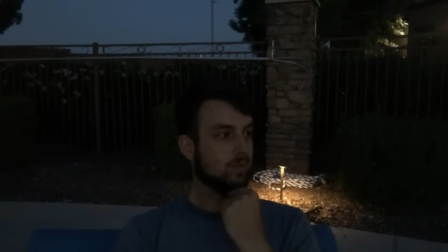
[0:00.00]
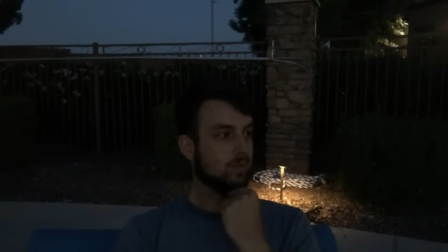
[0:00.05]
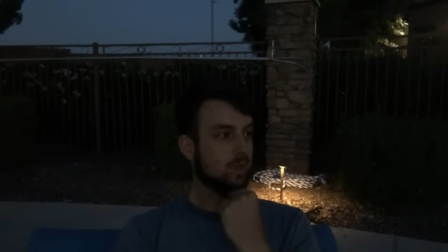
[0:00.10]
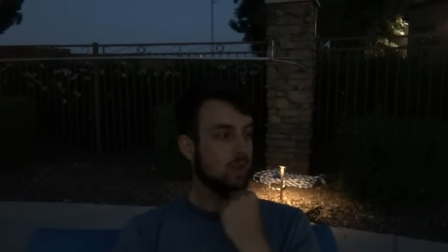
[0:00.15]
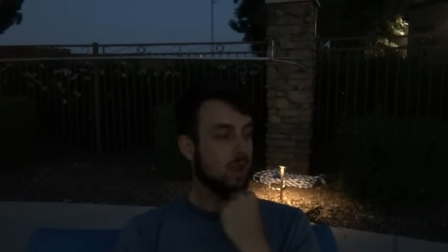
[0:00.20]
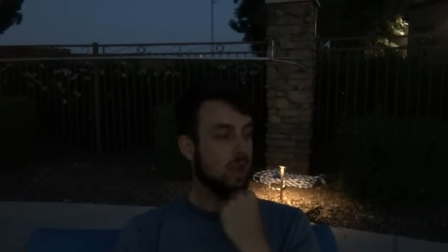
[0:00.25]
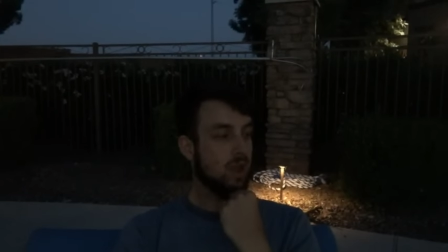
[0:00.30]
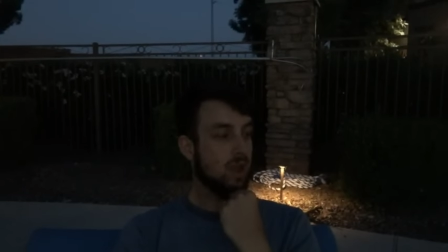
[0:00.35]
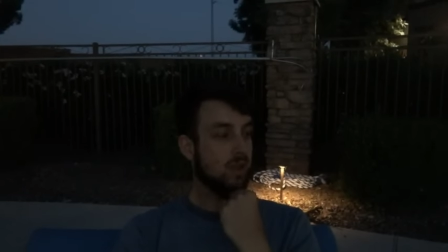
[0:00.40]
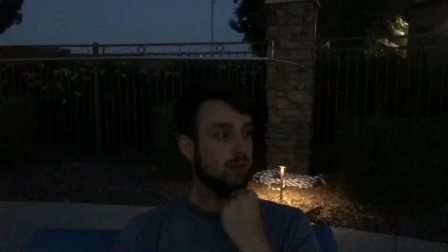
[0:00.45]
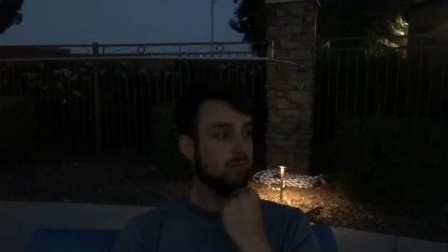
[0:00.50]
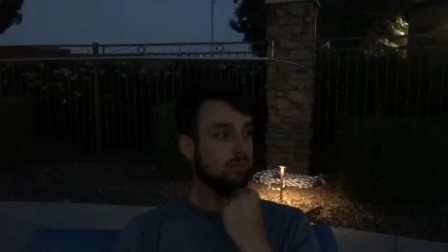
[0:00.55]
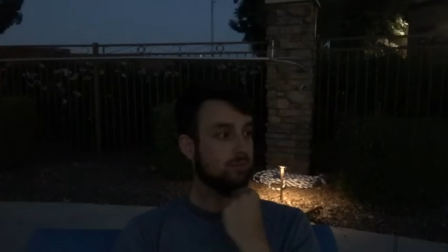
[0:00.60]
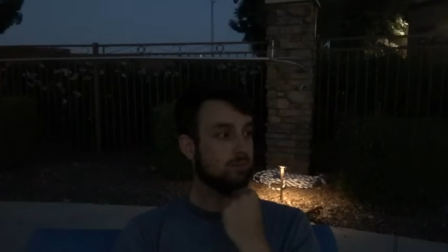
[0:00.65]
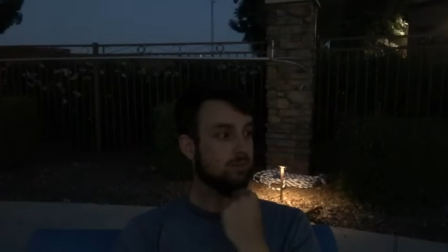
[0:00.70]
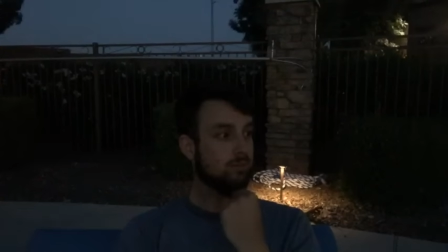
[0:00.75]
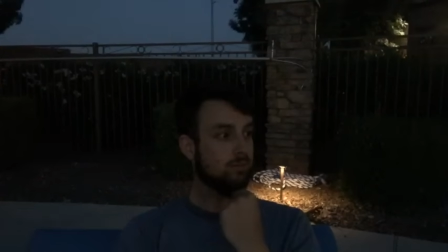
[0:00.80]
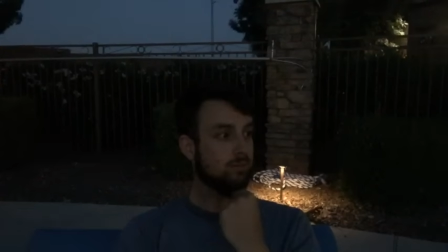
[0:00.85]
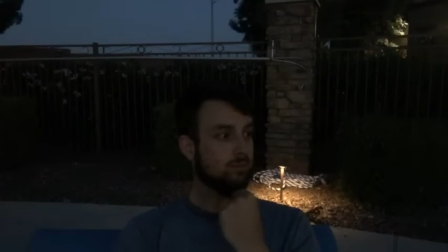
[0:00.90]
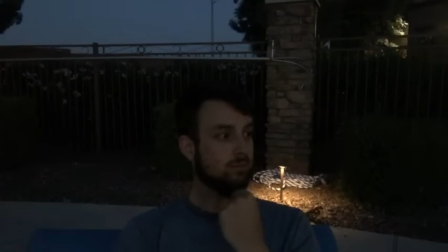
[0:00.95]
Oh, yeah?
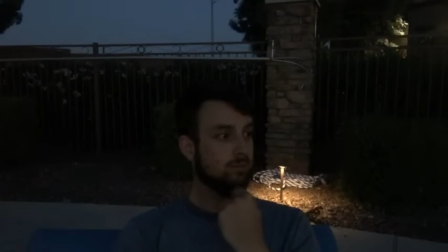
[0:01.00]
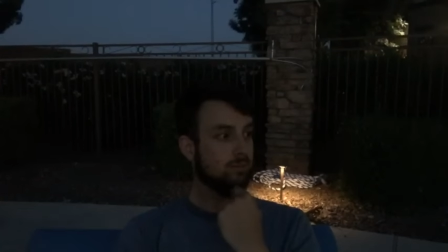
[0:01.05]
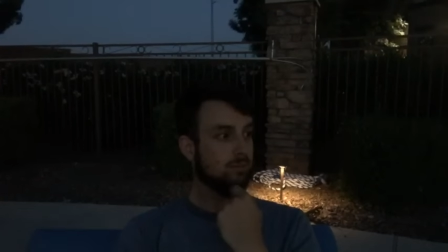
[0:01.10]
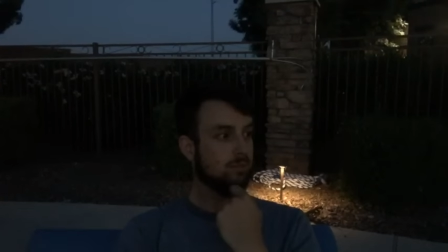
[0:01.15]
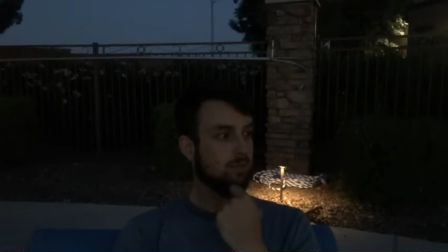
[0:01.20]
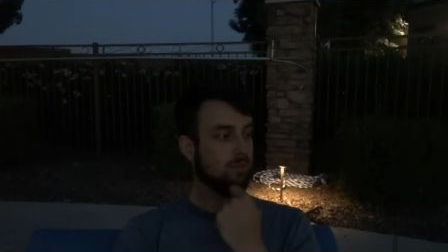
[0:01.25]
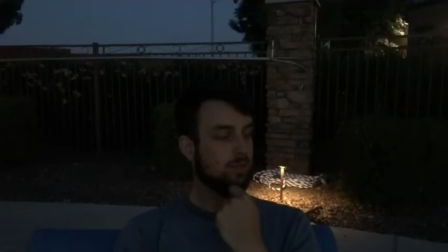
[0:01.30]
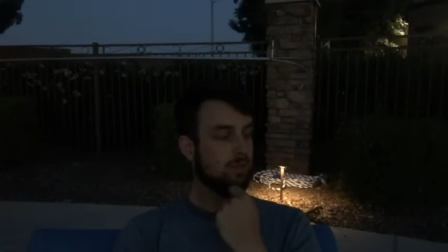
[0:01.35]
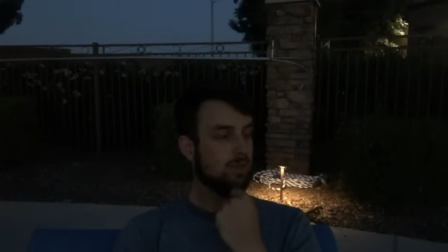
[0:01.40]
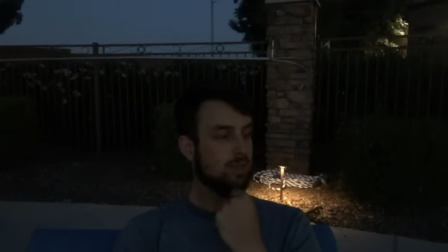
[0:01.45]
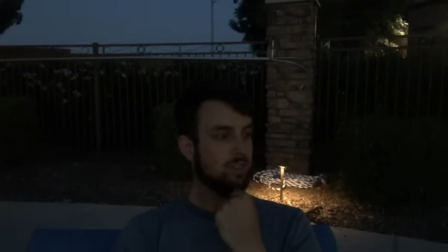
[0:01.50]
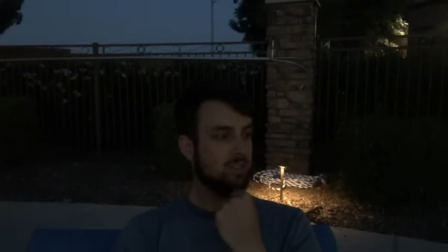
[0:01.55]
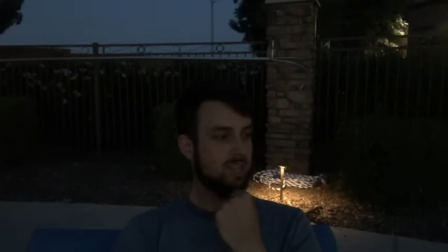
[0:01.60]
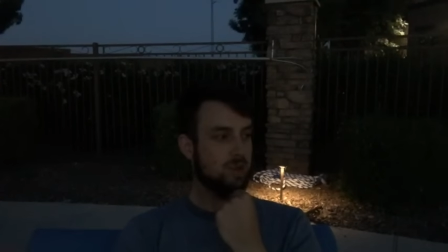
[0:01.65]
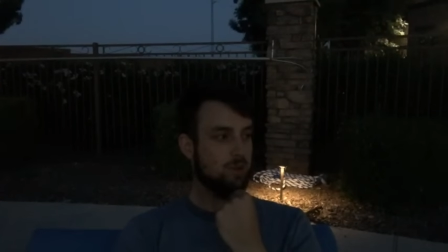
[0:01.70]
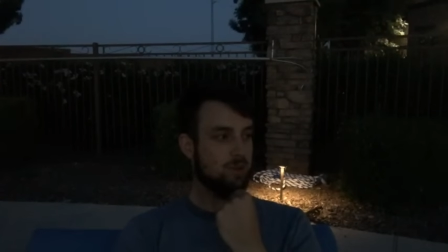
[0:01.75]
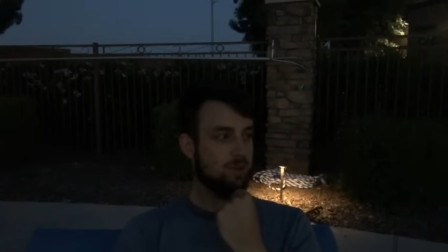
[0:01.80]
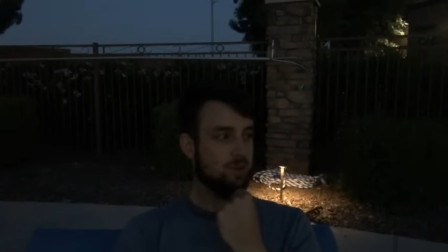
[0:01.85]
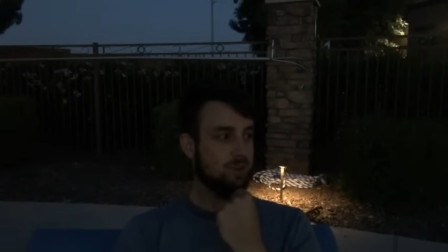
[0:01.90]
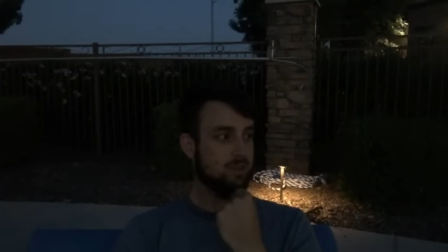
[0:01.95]
that
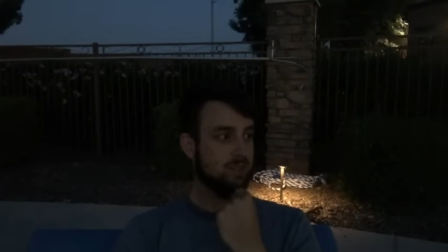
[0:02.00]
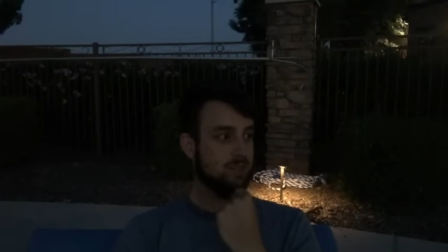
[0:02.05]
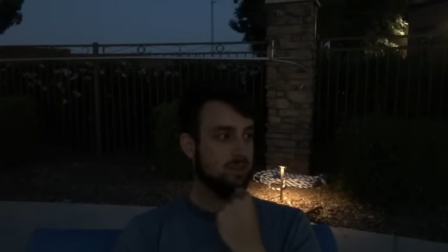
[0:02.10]
what you did?